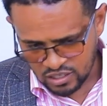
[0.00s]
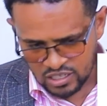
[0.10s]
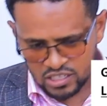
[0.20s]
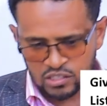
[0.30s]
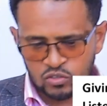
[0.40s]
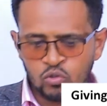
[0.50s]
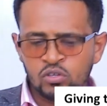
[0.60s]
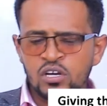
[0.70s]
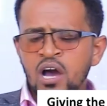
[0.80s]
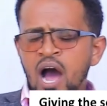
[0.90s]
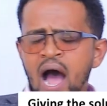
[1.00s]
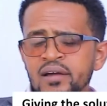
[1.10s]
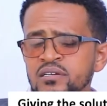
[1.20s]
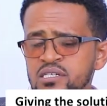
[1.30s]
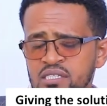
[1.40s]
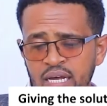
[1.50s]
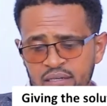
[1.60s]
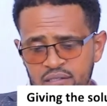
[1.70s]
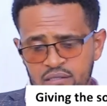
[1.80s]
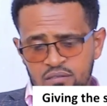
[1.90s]
Listen to
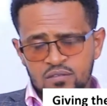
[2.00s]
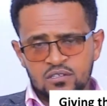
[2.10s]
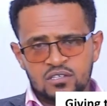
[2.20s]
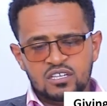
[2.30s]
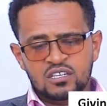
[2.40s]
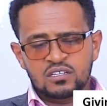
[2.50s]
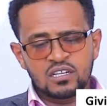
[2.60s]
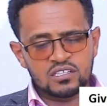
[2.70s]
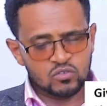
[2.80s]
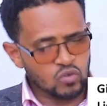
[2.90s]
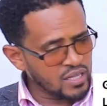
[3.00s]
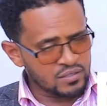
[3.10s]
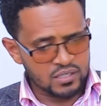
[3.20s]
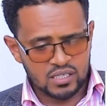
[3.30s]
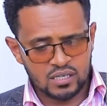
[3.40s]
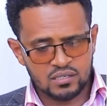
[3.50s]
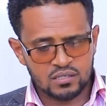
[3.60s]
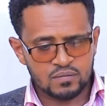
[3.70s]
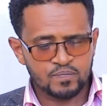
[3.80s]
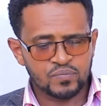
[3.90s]
understand. Listen to understand.